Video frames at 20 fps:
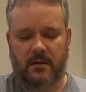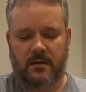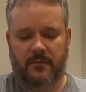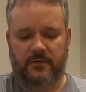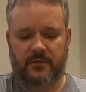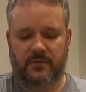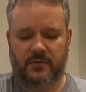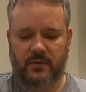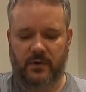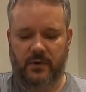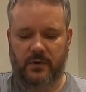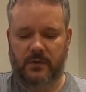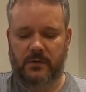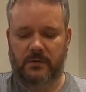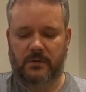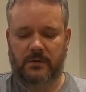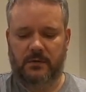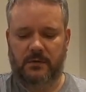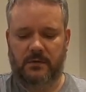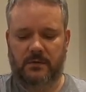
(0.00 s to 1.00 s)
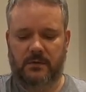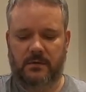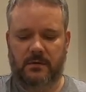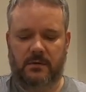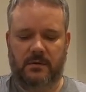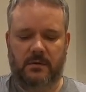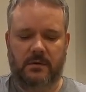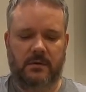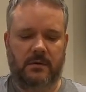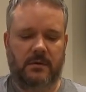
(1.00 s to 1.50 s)
of soil
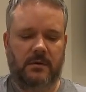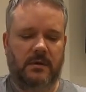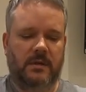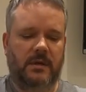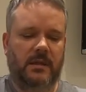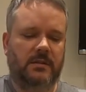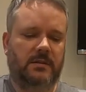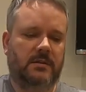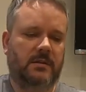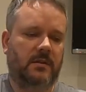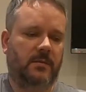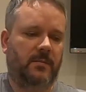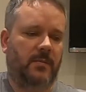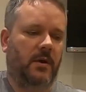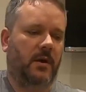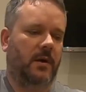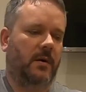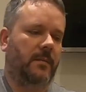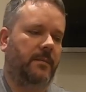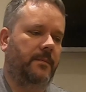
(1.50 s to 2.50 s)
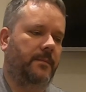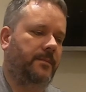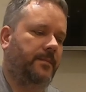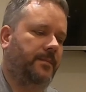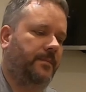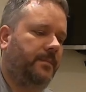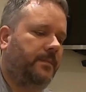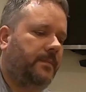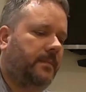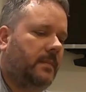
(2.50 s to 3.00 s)
into the pot.
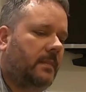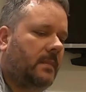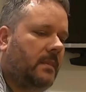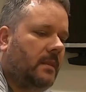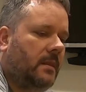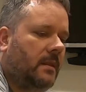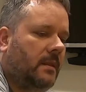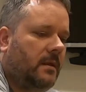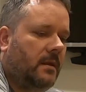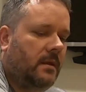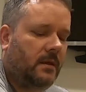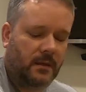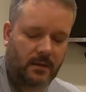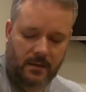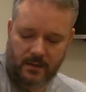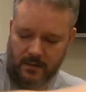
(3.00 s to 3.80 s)
And